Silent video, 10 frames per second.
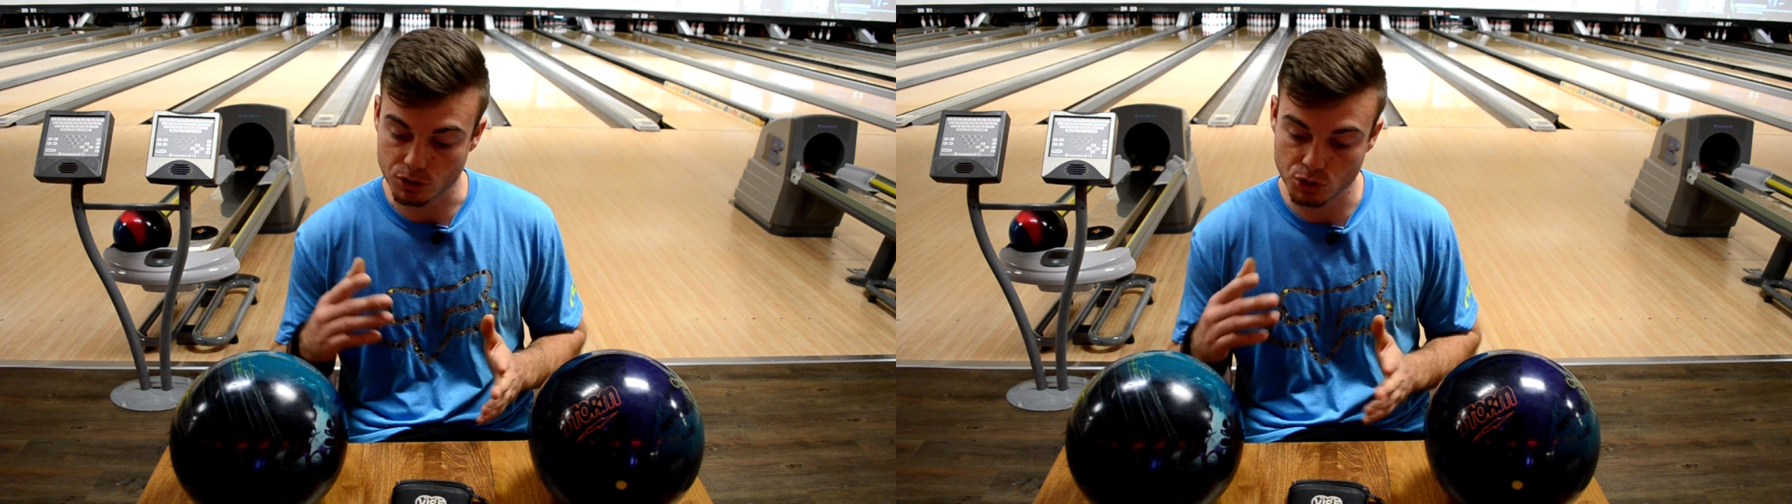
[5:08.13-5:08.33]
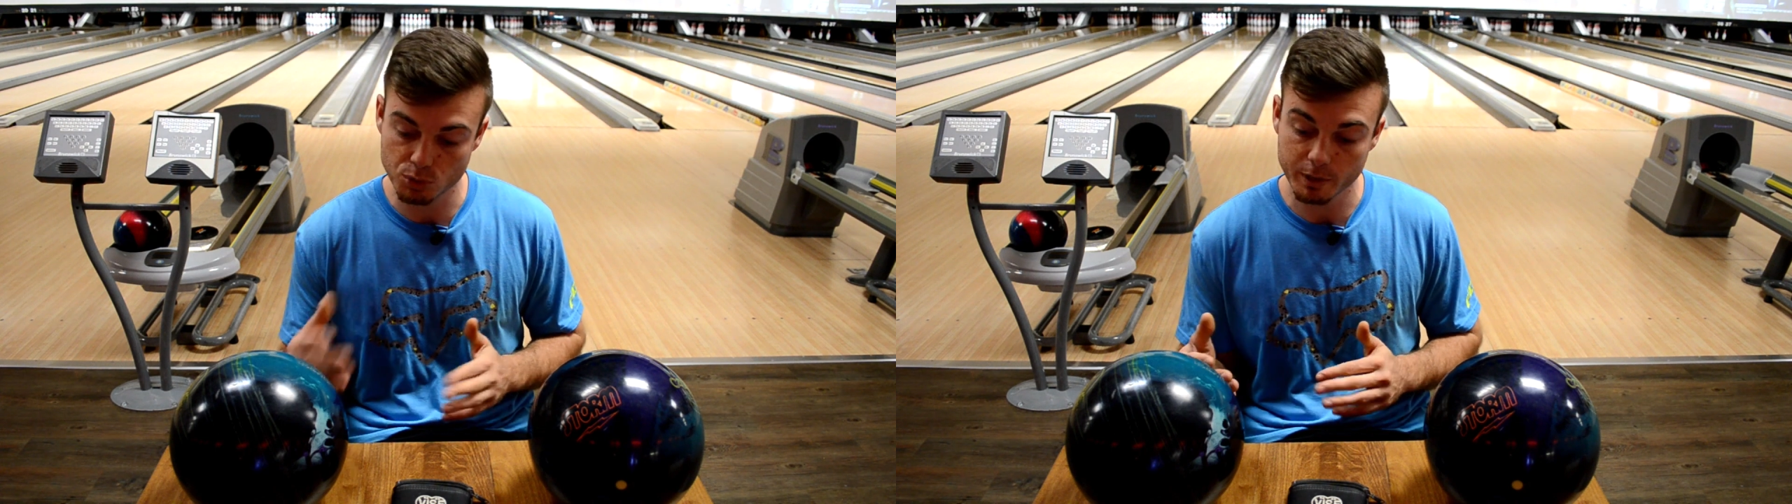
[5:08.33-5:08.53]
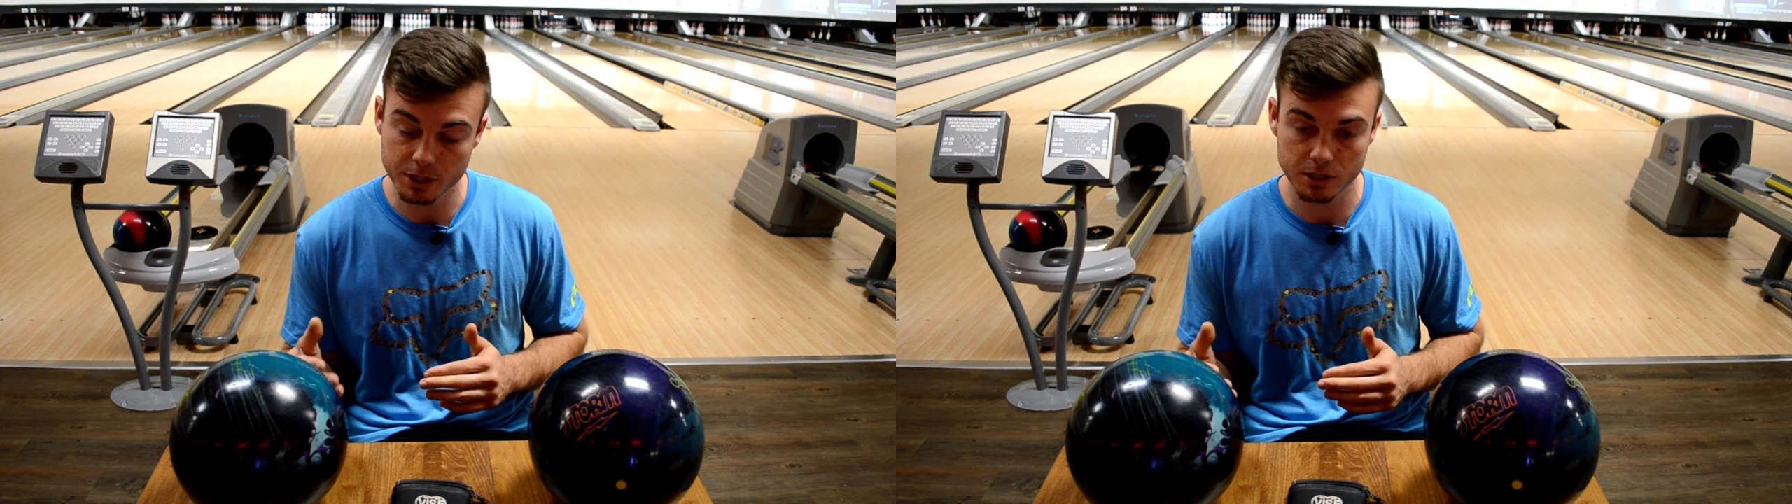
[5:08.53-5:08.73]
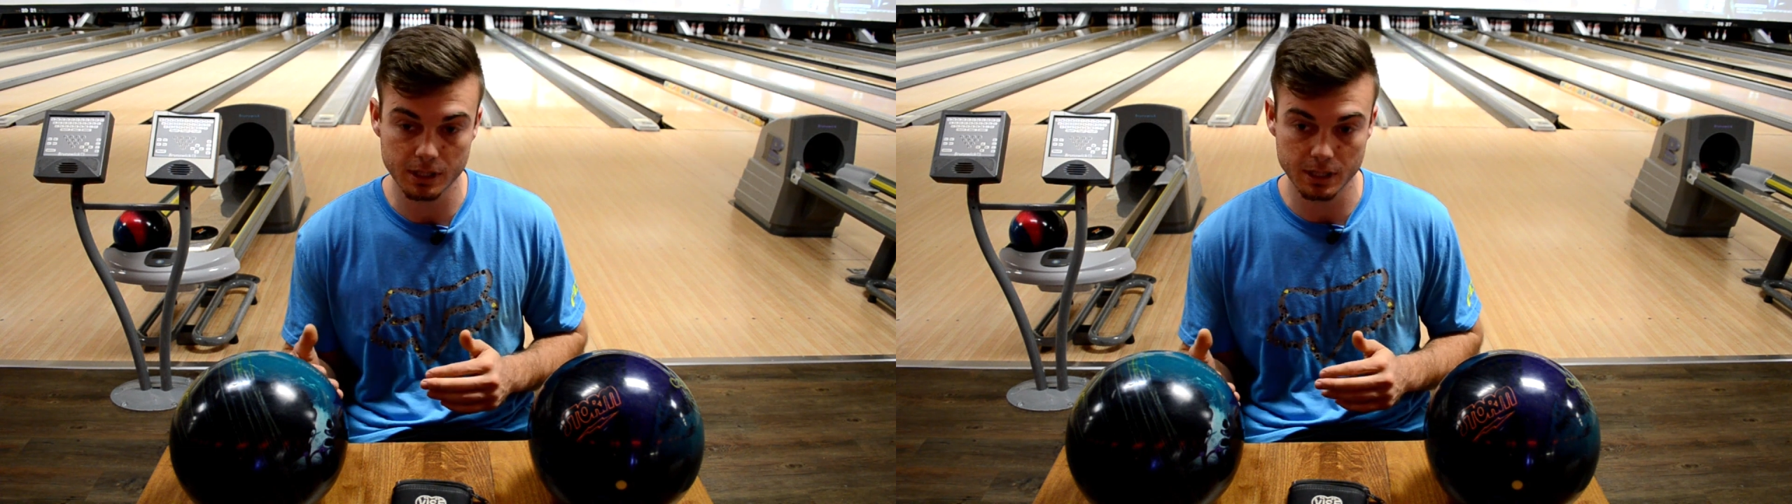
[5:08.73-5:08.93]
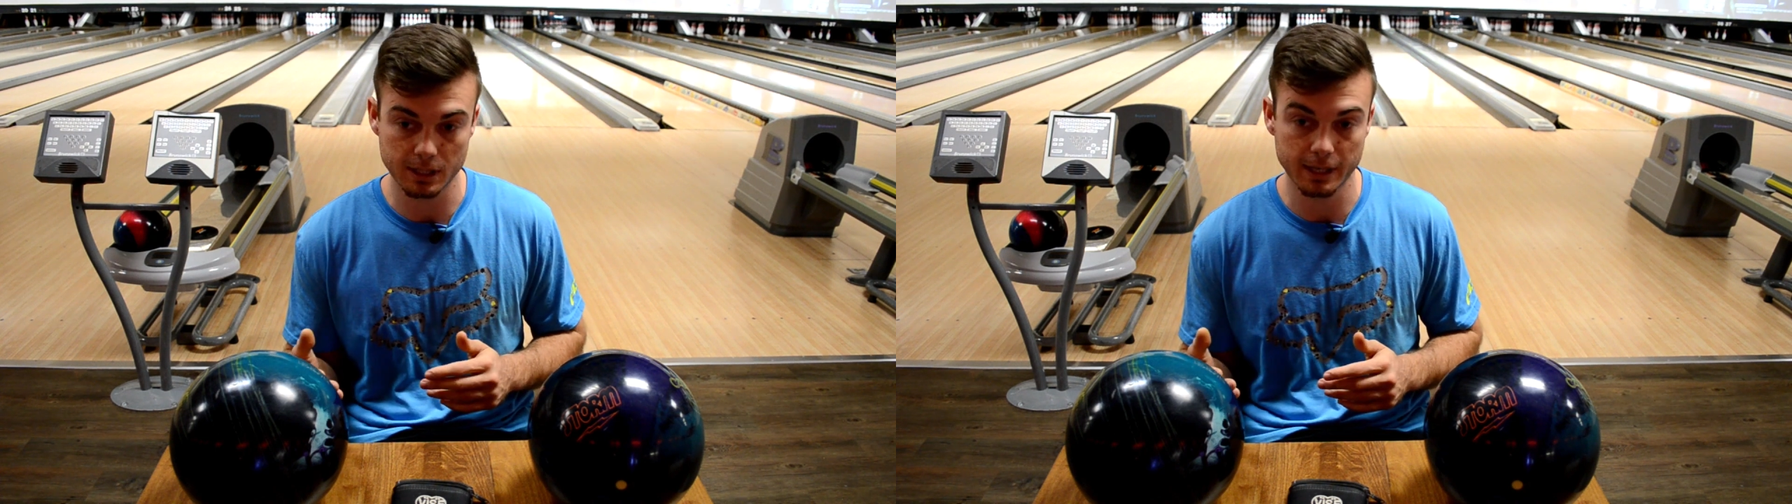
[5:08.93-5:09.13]
switch to
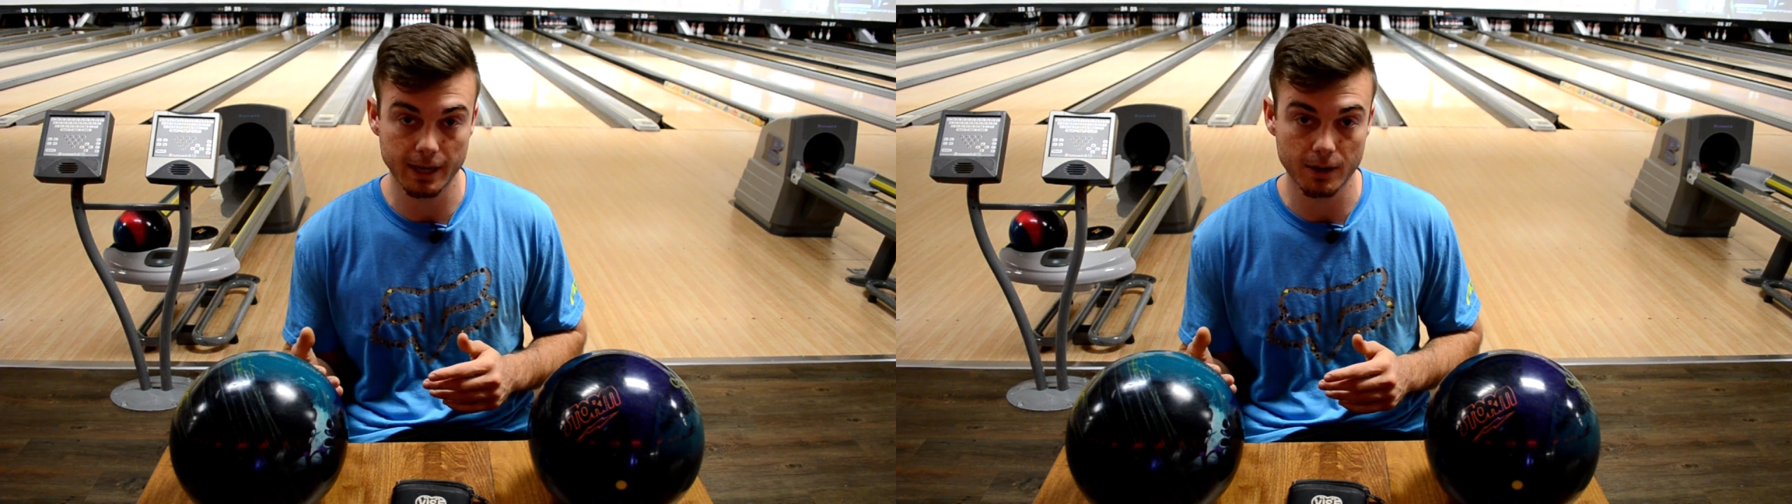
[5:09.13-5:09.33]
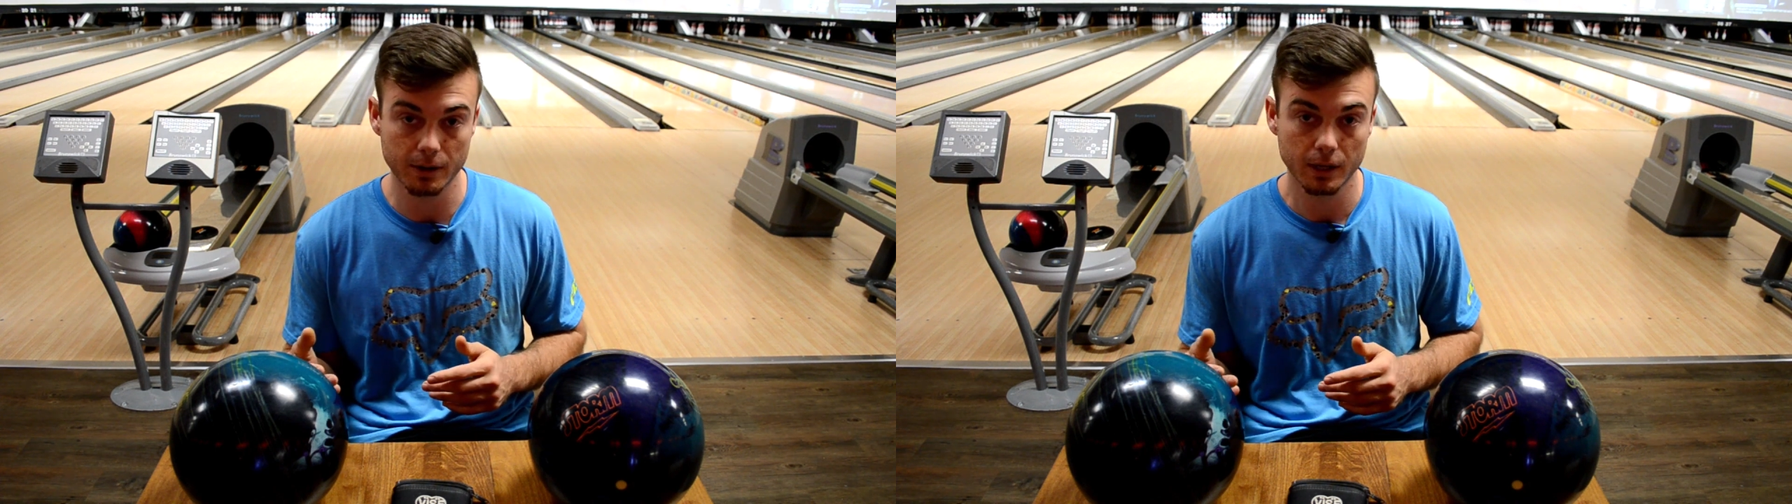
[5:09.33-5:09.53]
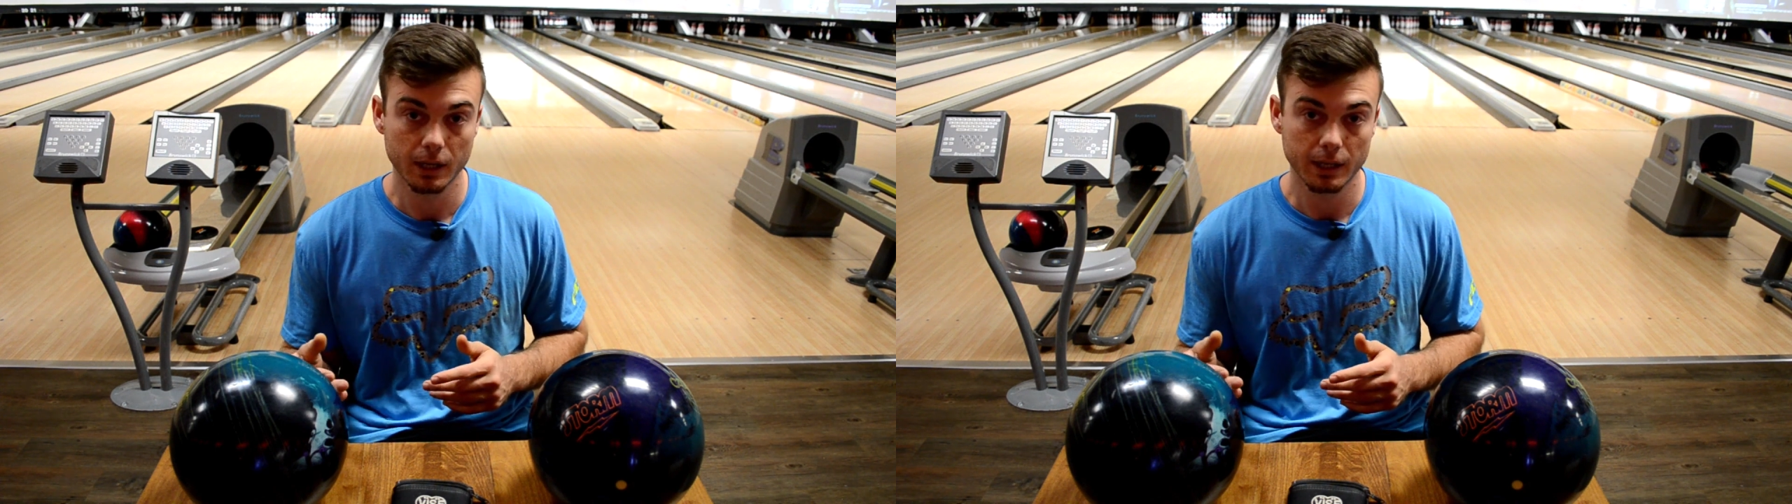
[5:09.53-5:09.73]
this layout